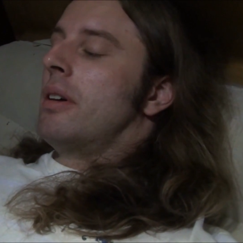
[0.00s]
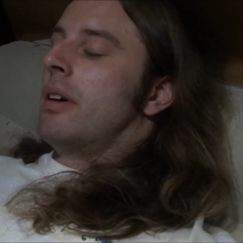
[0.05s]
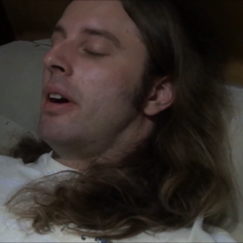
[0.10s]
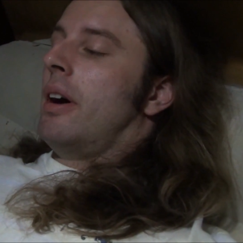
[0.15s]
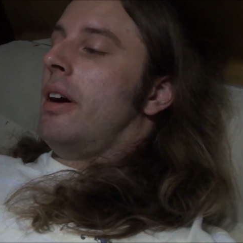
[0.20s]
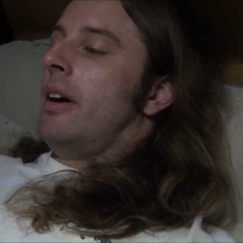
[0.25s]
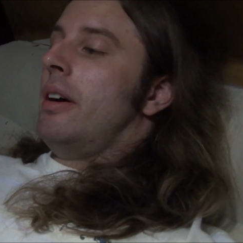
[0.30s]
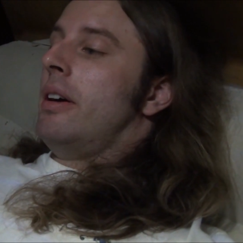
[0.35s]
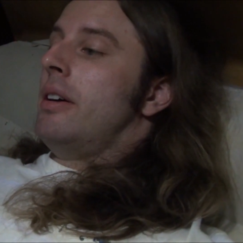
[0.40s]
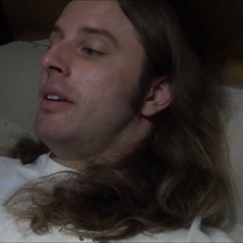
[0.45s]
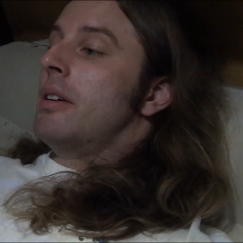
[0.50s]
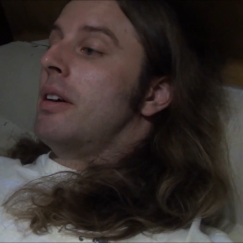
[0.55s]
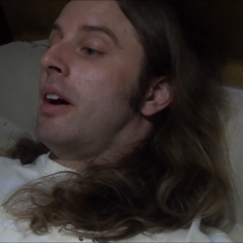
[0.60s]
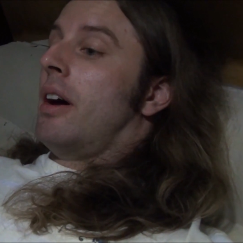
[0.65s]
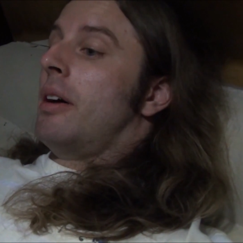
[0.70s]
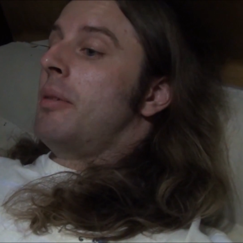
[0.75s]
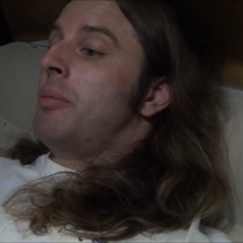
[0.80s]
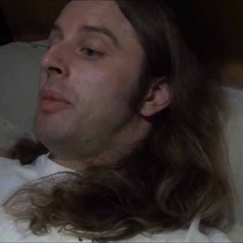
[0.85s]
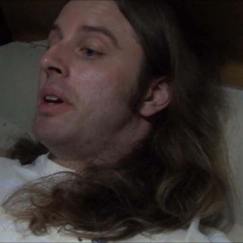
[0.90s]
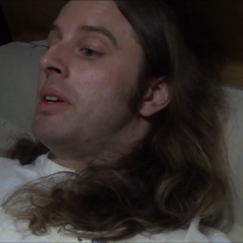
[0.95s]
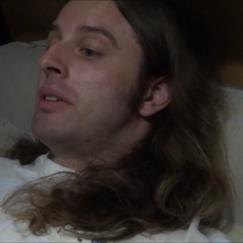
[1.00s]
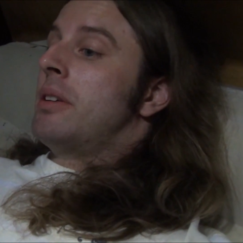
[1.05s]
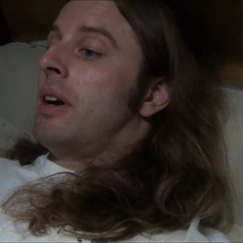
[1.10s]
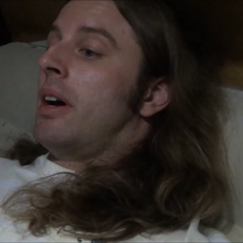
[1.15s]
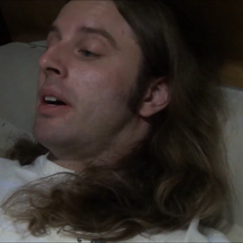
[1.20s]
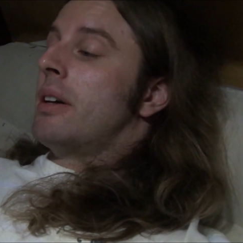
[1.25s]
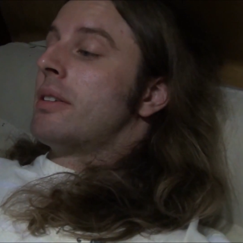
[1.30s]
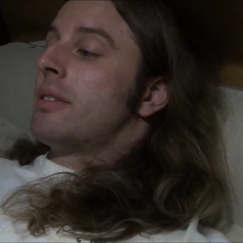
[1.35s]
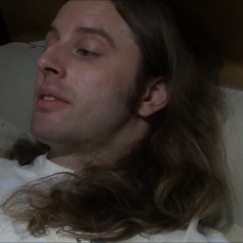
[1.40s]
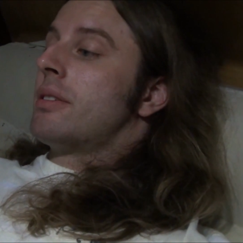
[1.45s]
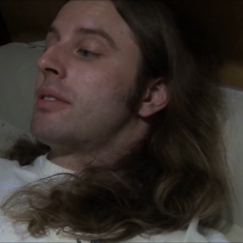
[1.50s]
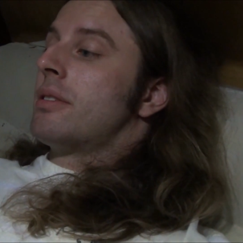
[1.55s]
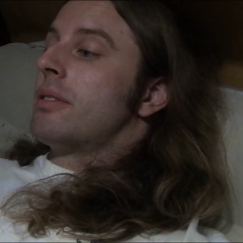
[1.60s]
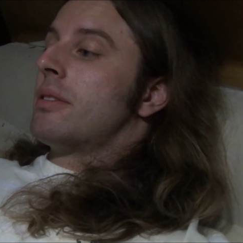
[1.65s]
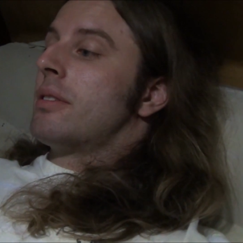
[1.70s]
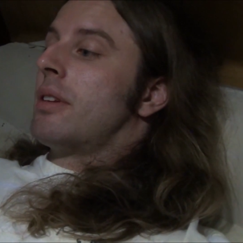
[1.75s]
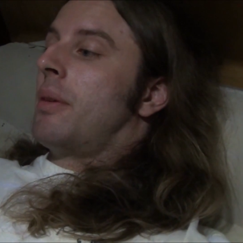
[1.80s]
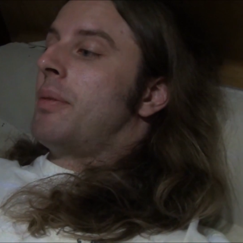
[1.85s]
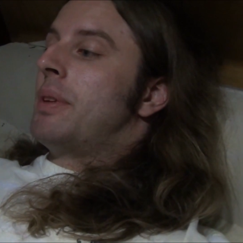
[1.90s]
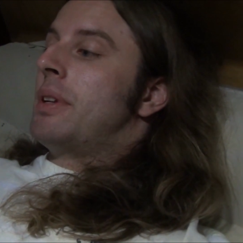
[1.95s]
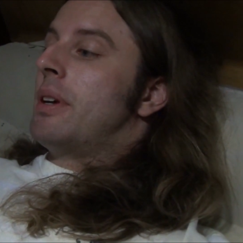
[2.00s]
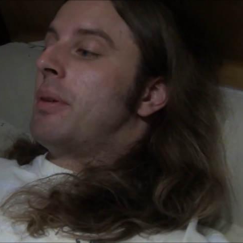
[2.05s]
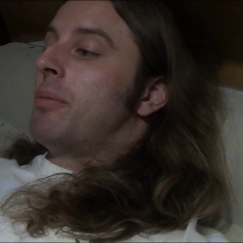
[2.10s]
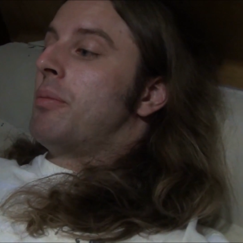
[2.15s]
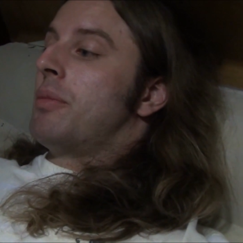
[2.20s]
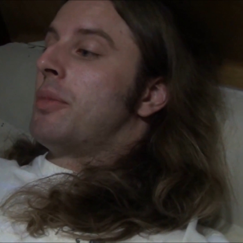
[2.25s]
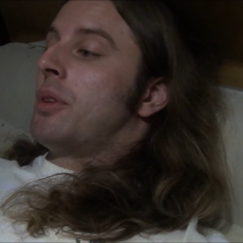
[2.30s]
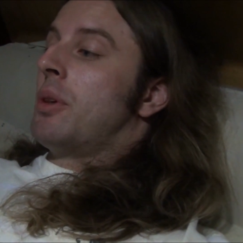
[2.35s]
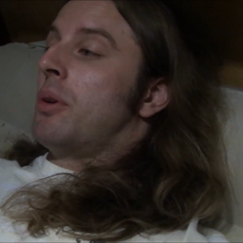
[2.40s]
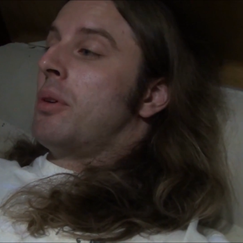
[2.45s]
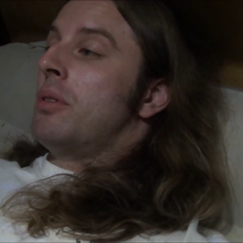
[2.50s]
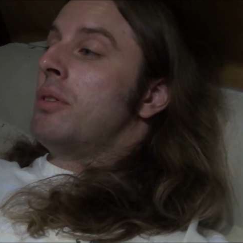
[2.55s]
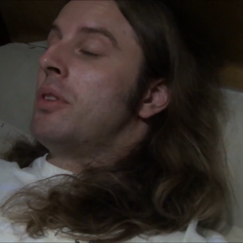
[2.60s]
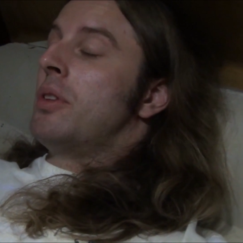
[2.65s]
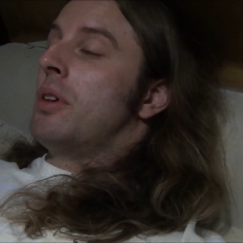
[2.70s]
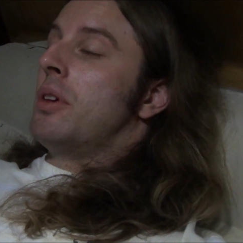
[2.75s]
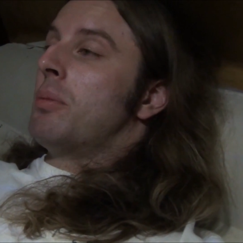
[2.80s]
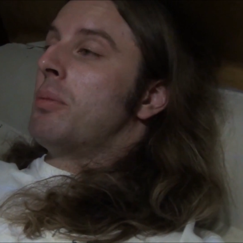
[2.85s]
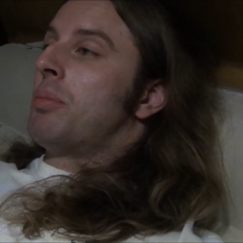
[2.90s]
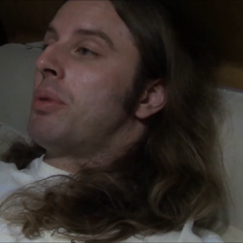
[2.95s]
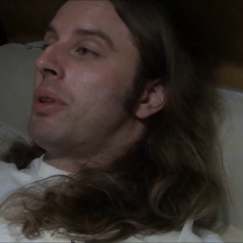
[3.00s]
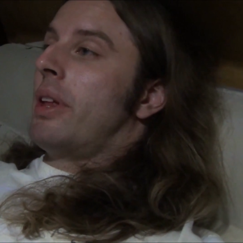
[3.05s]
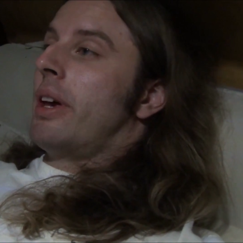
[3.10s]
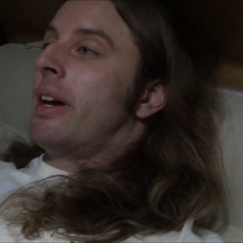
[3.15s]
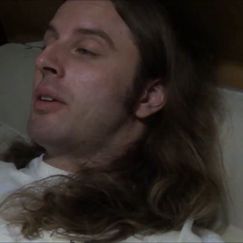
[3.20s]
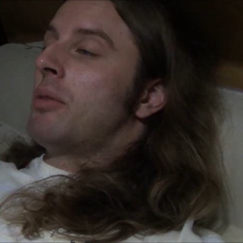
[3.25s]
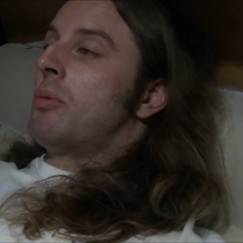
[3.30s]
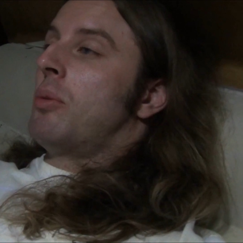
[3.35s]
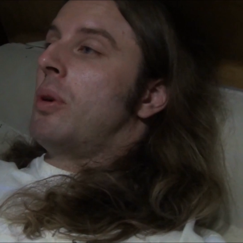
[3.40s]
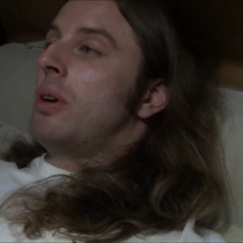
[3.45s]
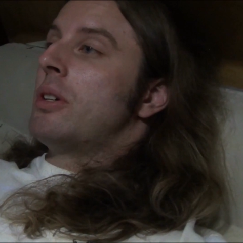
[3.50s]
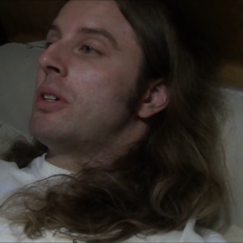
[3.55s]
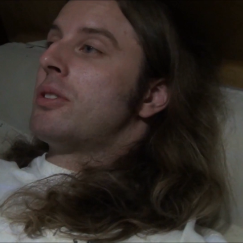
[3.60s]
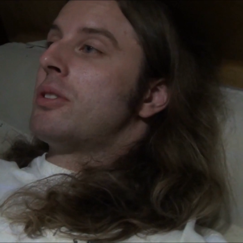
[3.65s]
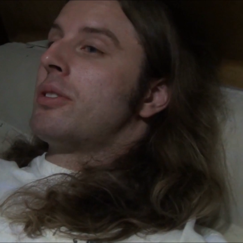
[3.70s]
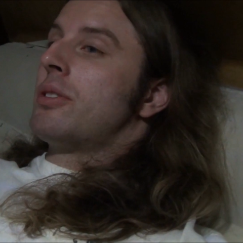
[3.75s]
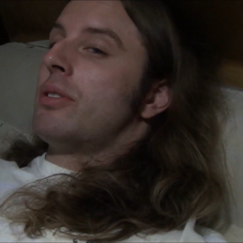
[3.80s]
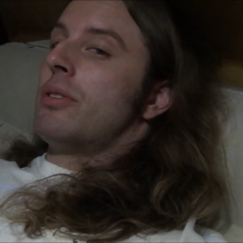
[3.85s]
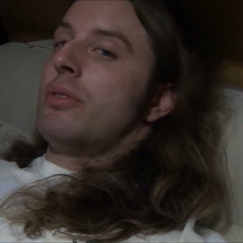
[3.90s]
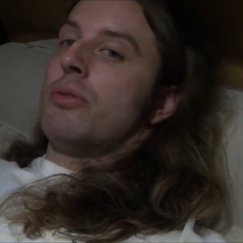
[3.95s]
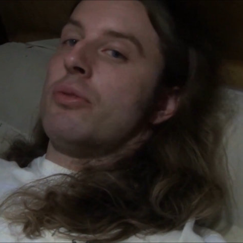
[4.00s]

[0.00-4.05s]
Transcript: I may not, I mean, the plan was